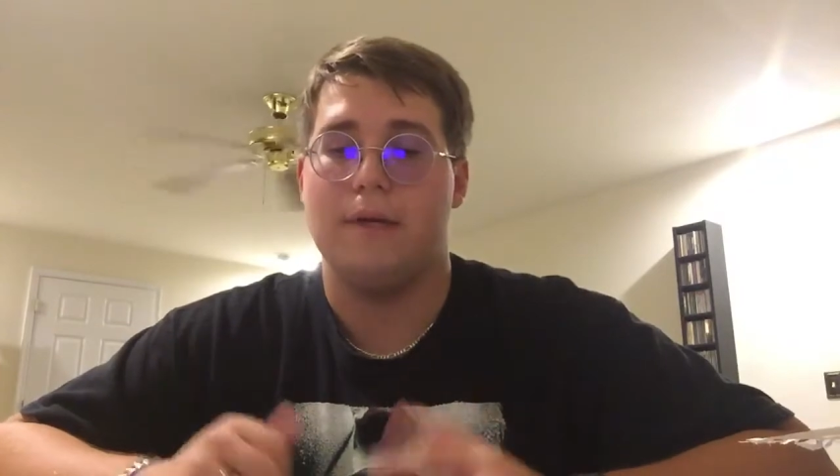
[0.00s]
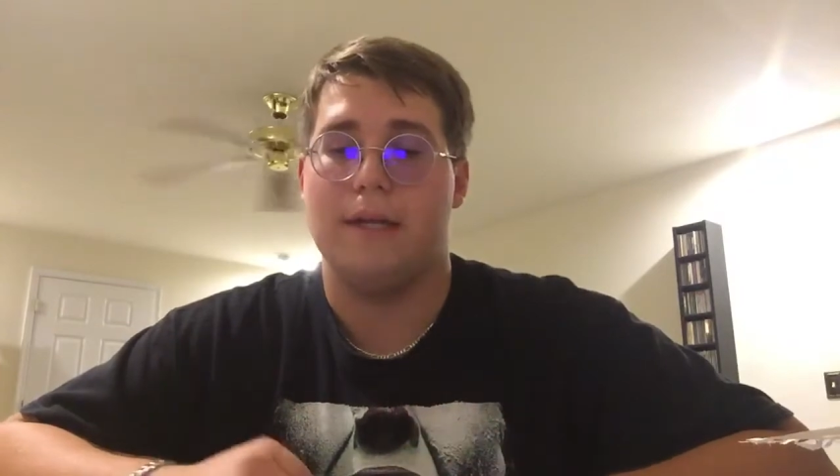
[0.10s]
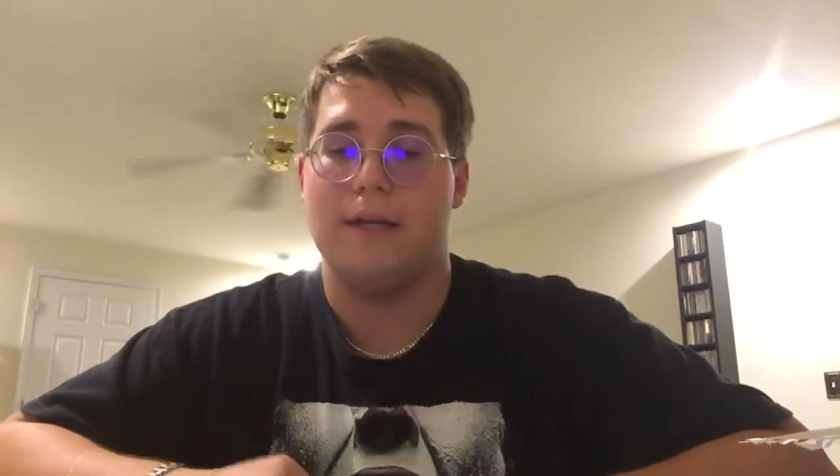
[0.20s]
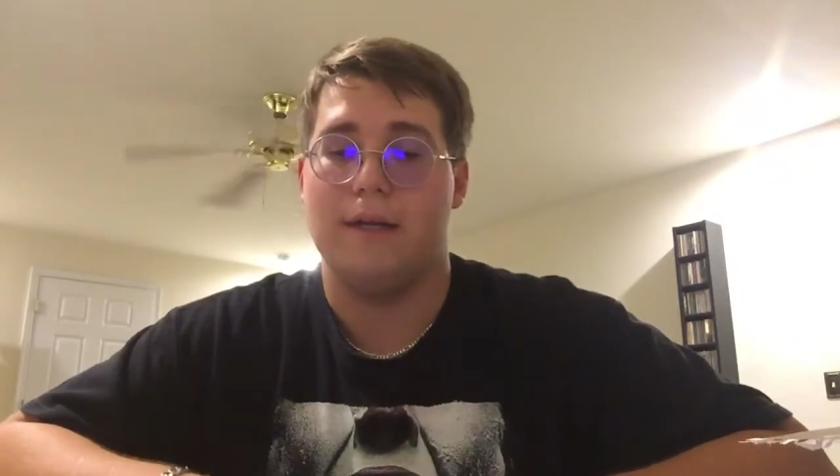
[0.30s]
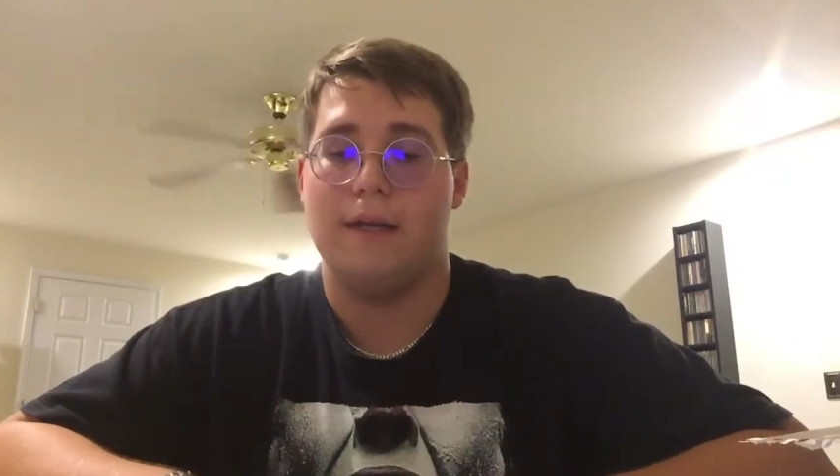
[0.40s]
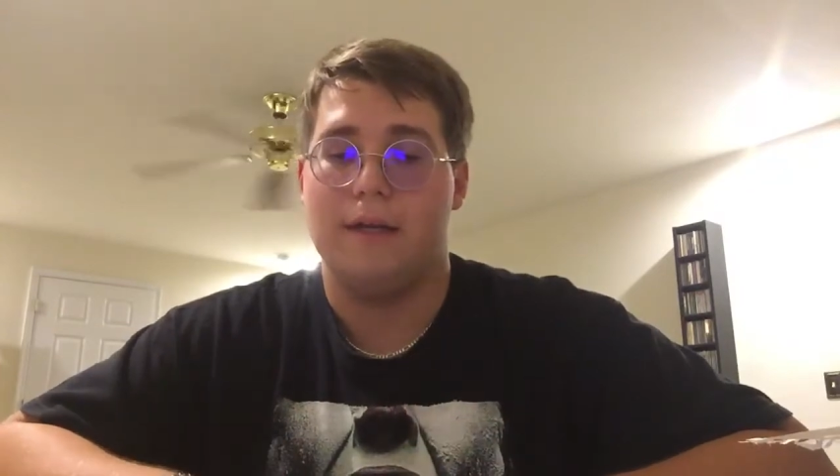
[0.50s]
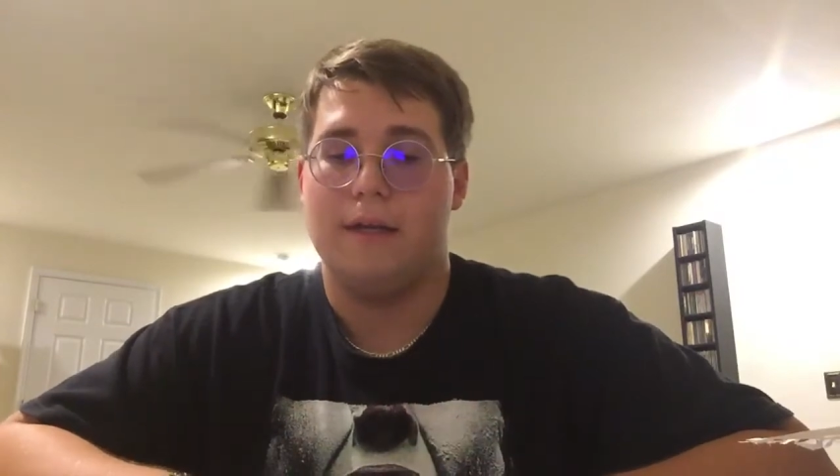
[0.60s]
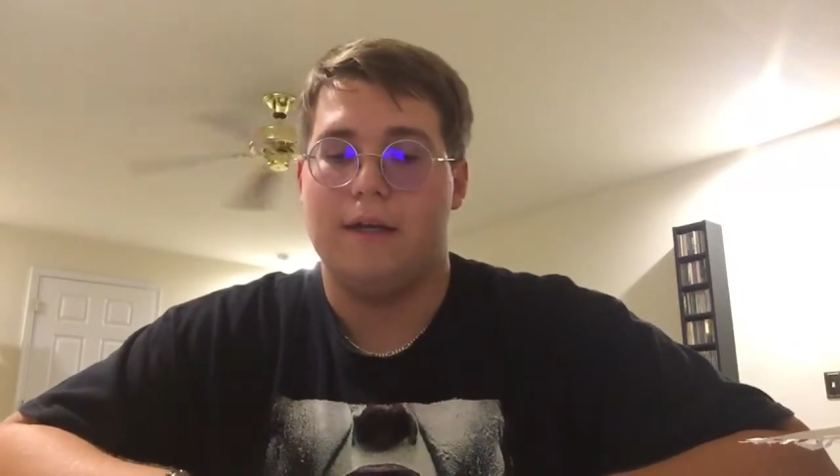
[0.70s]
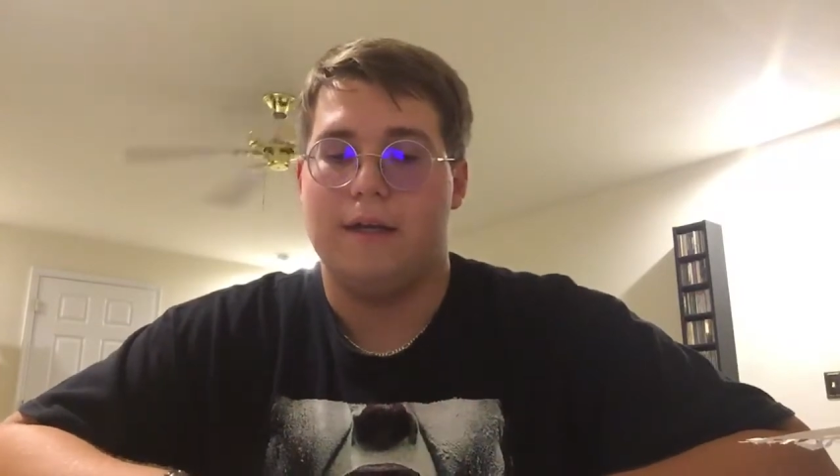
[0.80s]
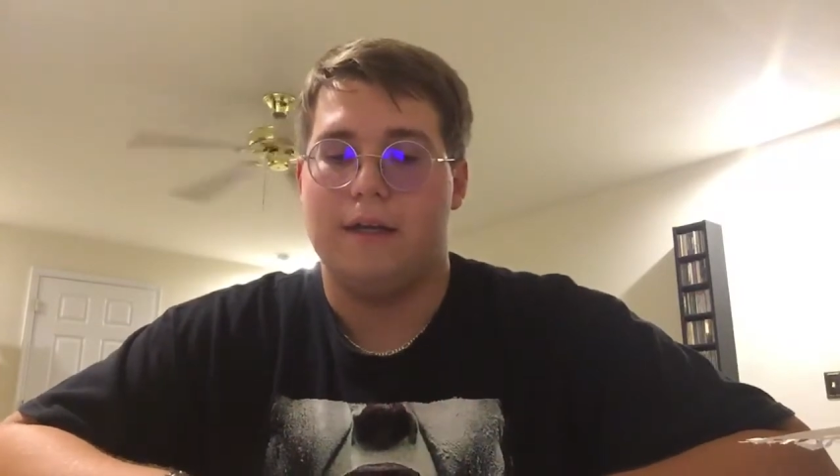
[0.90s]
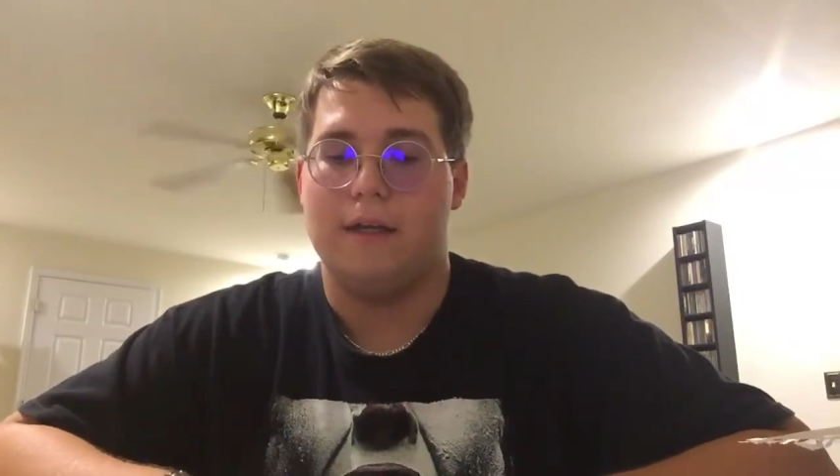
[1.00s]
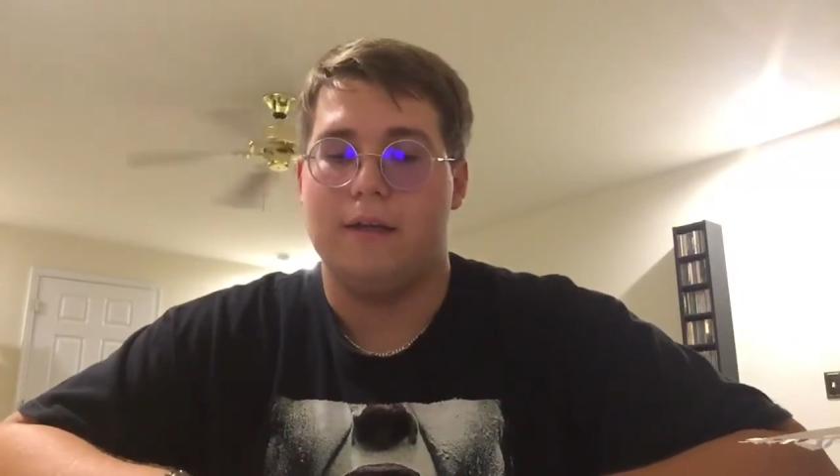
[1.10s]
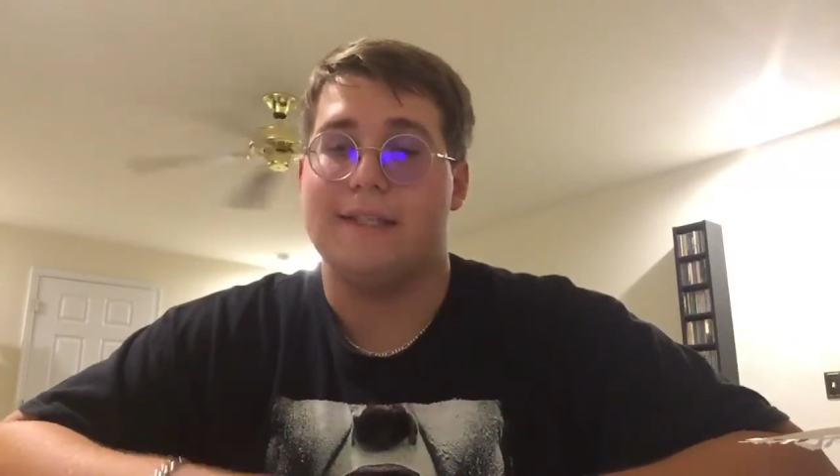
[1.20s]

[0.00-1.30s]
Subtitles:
And, you know,